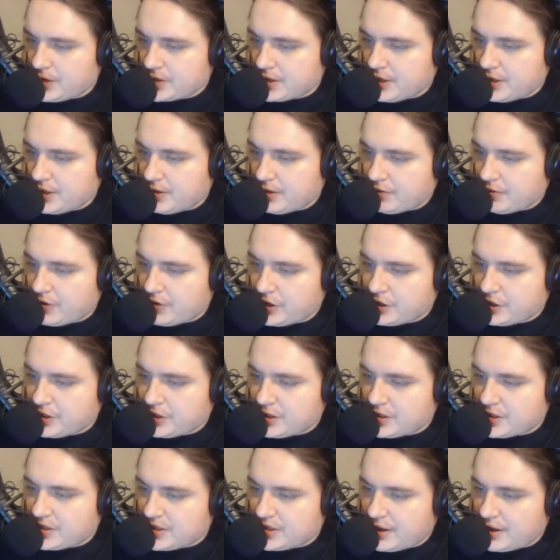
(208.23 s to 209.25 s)

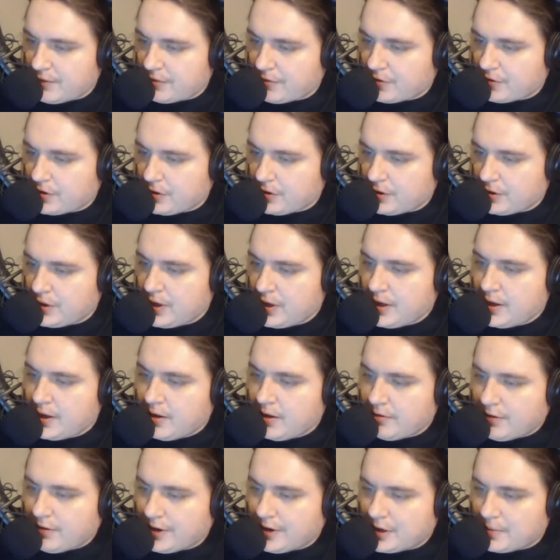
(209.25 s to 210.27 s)
infringing several
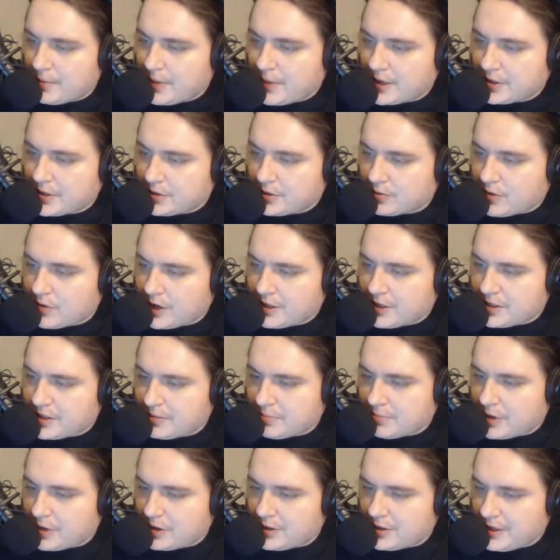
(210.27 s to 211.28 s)
fundamental rights, in
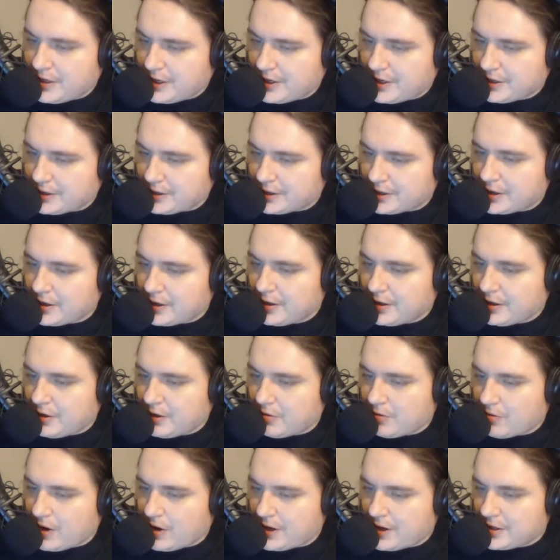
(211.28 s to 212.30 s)
particular, the
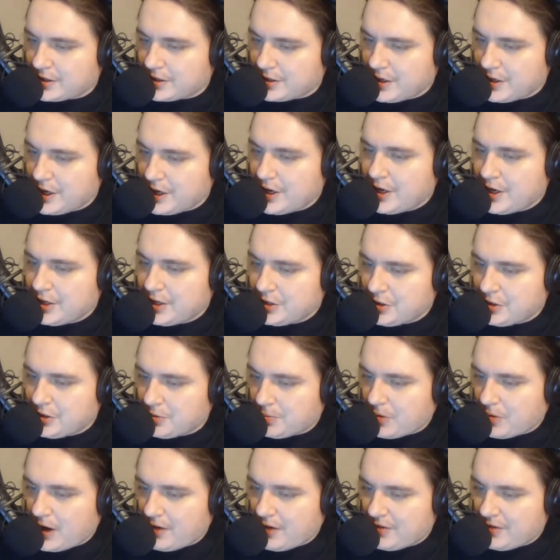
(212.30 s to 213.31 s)
right to
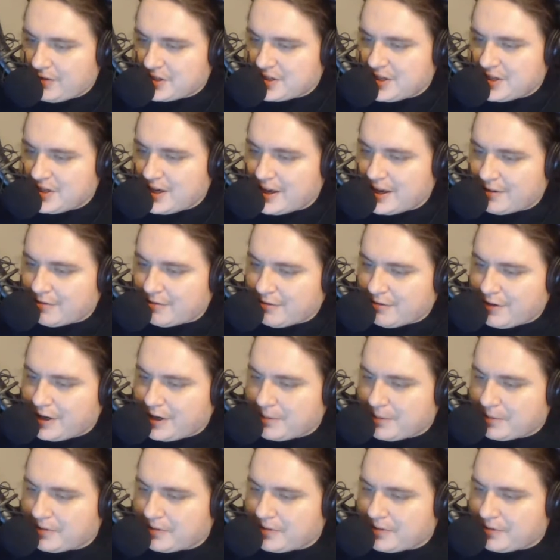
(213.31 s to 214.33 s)
privacy and
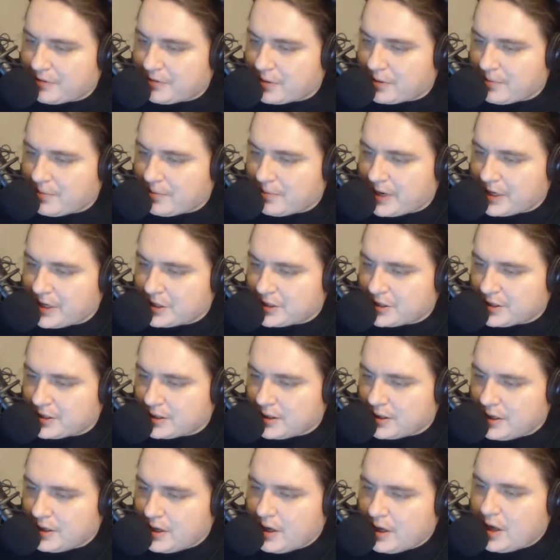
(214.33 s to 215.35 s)
freedom of information.
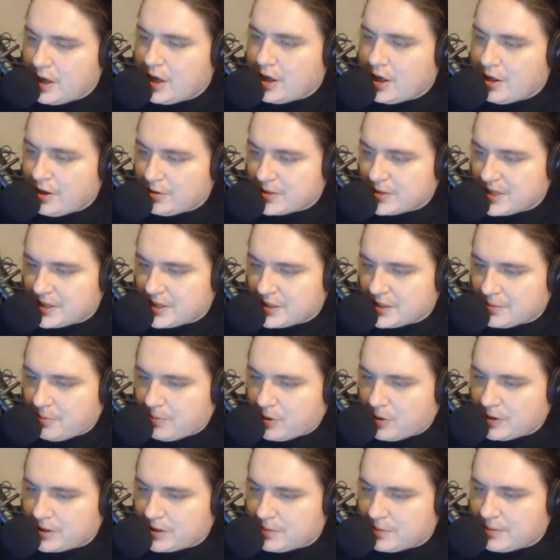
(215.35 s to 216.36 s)
Those that
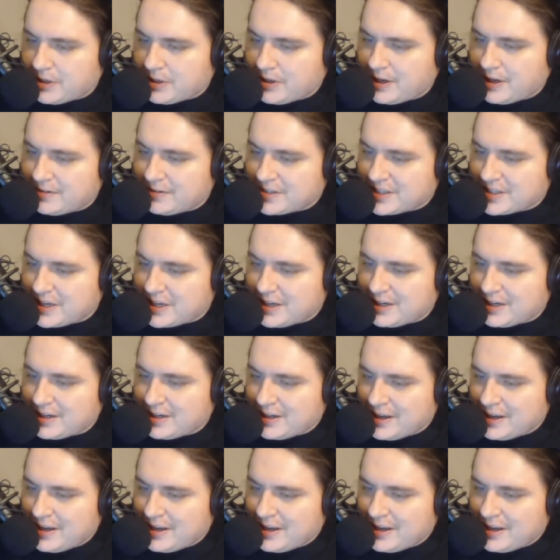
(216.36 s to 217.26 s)
support the bill have said